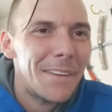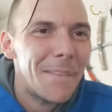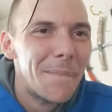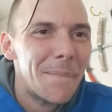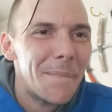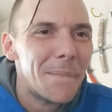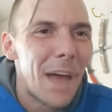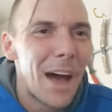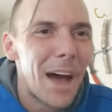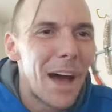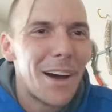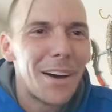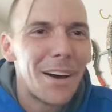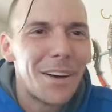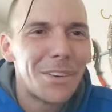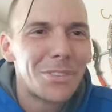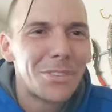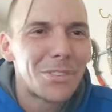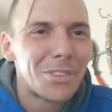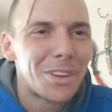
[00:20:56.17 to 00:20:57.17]

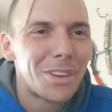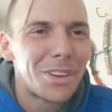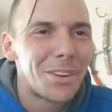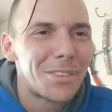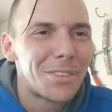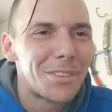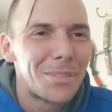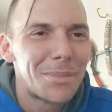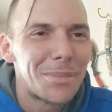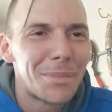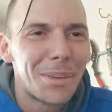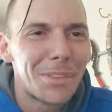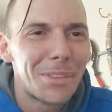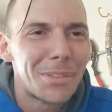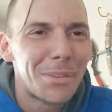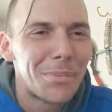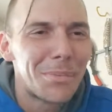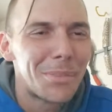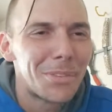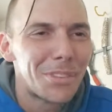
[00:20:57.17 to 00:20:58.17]
Nah, Secure Team
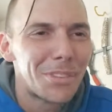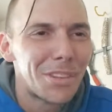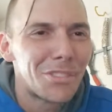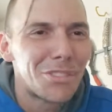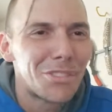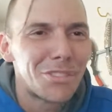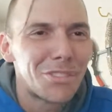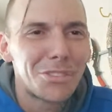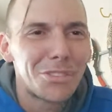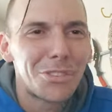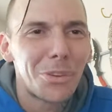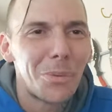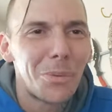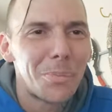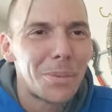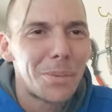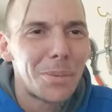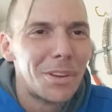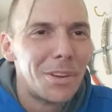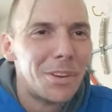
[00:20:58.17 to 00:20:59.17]
Domestic Abuse. That's
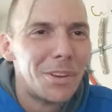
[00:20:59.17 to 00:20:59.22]
stupid.